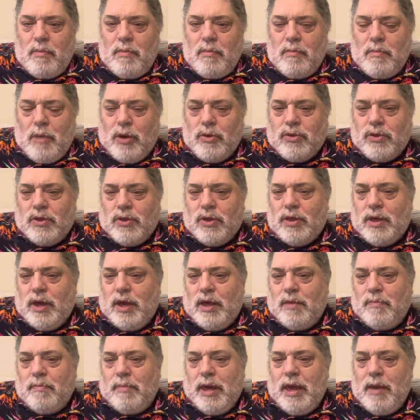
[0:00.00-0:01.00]
most of
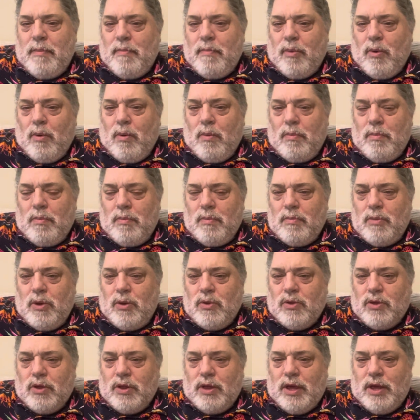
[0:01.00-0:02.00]
these people
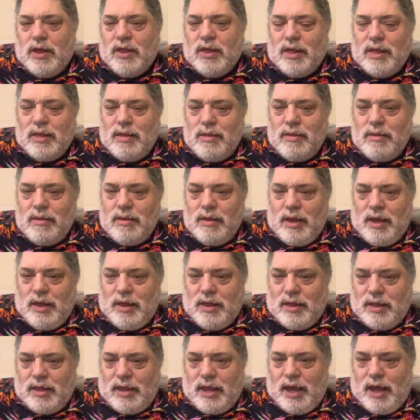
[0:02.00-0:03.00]
most of these these
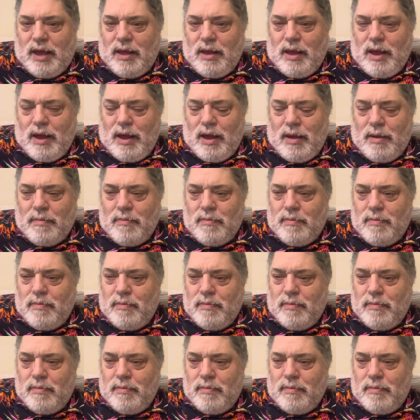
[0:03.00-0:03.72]
um,